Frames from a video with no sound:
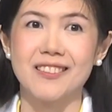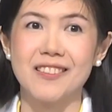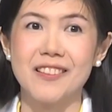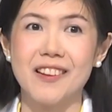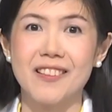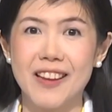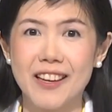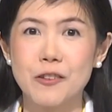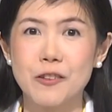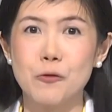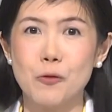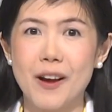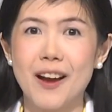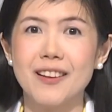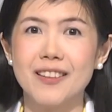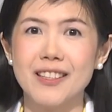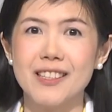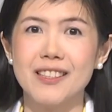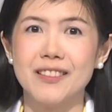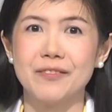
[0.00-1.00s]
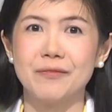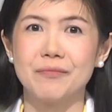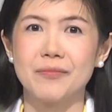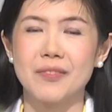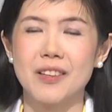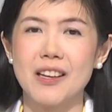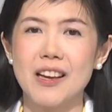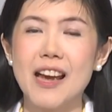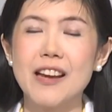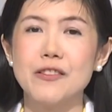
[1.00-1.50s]
regularly
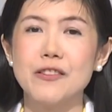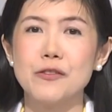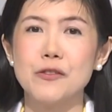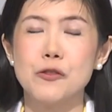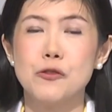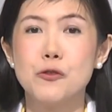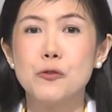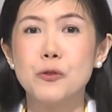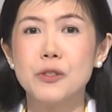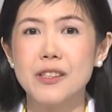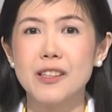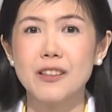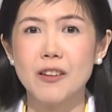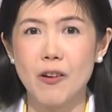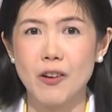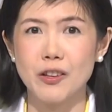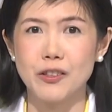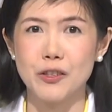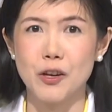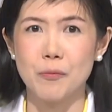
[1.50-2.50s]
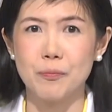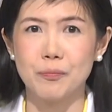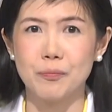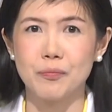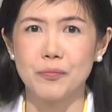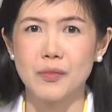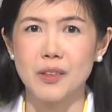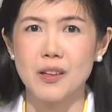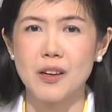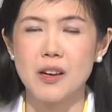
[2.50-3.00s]
and using condom.
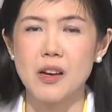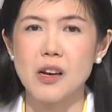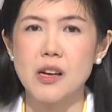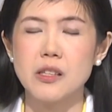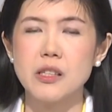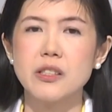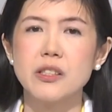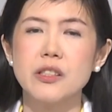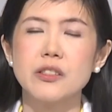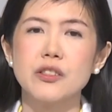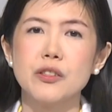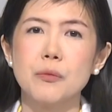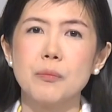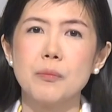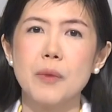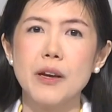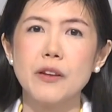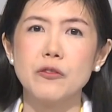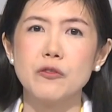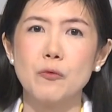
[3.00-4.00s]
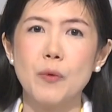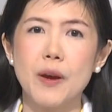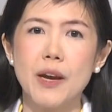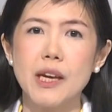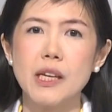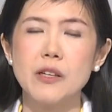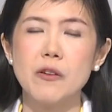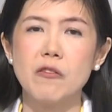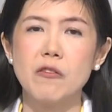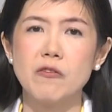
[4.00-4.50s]
This is the best
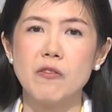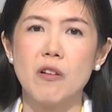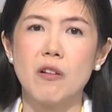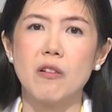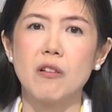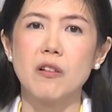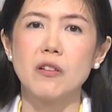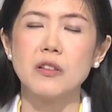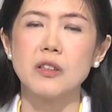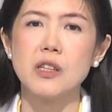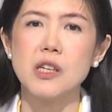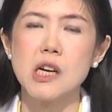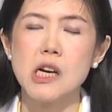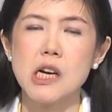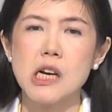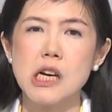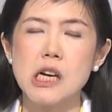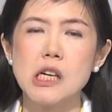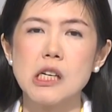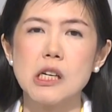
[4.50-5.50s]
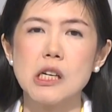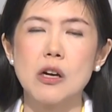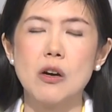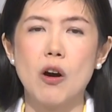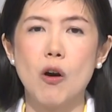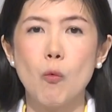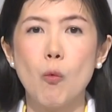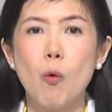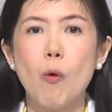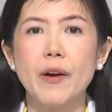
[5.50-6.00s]
way for
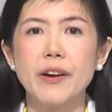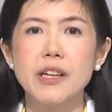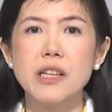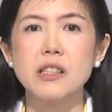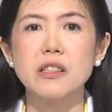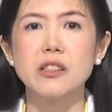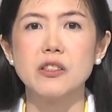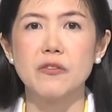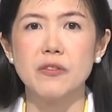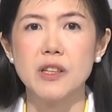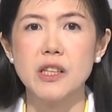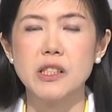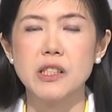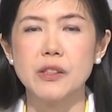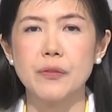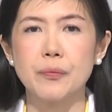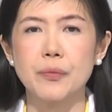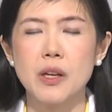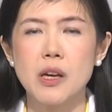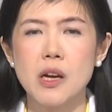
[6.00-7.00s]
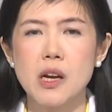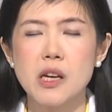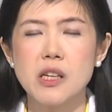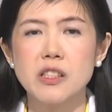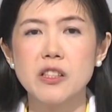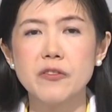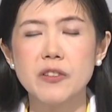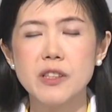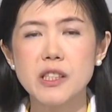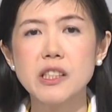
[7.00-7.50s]
avoiding syphilis.
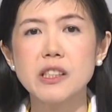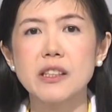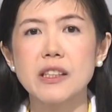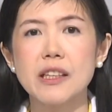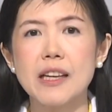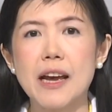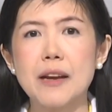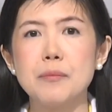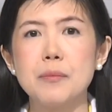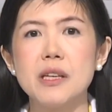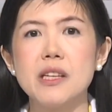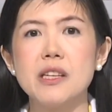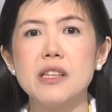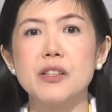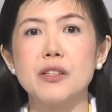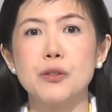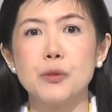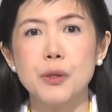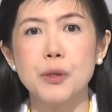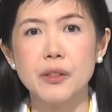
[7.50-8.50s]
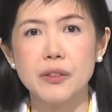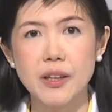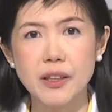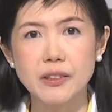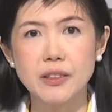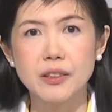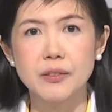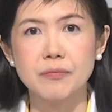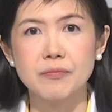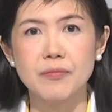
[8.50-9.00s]
Syphilis can be treated
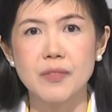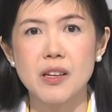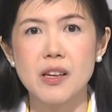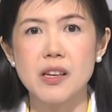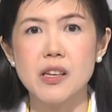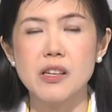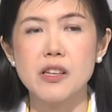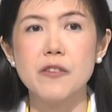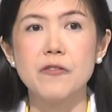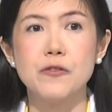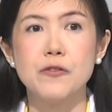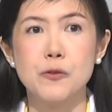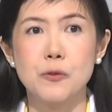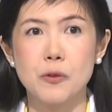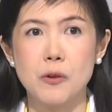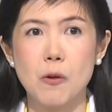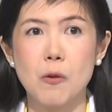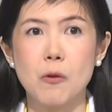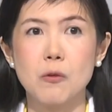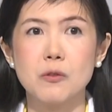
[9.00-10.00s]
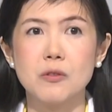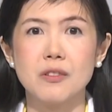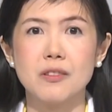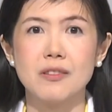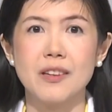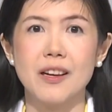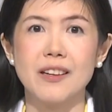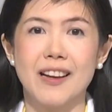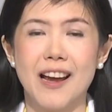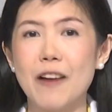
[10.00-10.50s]
if you go
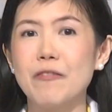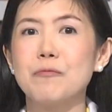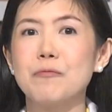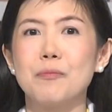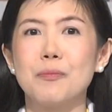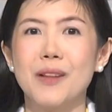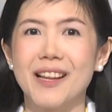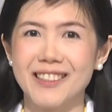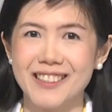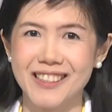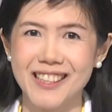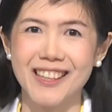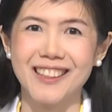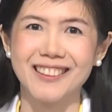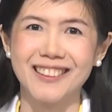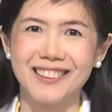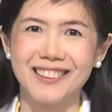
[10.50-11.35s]
and have blood check.